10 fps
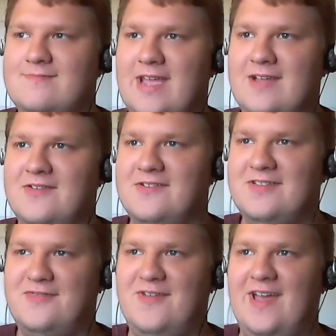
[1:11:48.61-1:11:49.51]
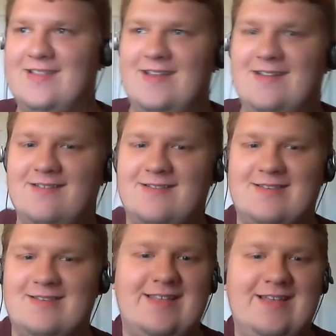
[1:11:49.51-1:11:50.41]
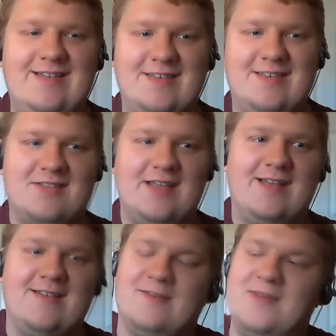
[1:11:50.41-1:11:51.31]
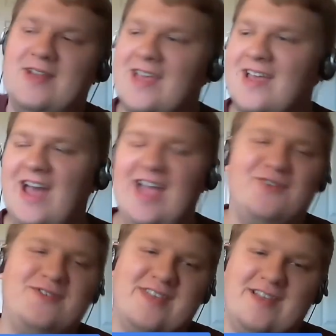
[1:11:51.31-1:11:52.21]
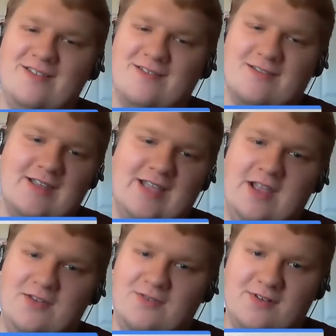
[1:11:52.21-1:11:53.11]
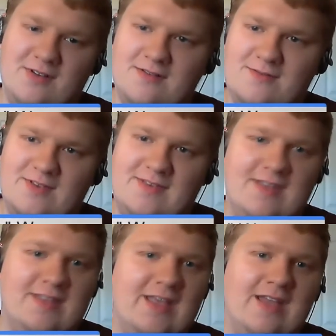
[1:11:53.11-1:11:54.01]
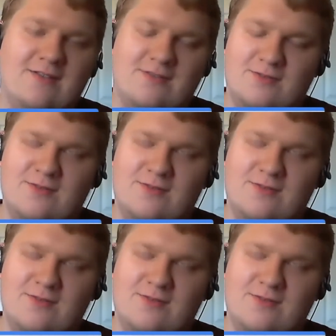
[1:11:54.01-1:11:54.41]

Ignore the fact that it looks like these other things. I mean, iOS 8 looks like Android. We said that, or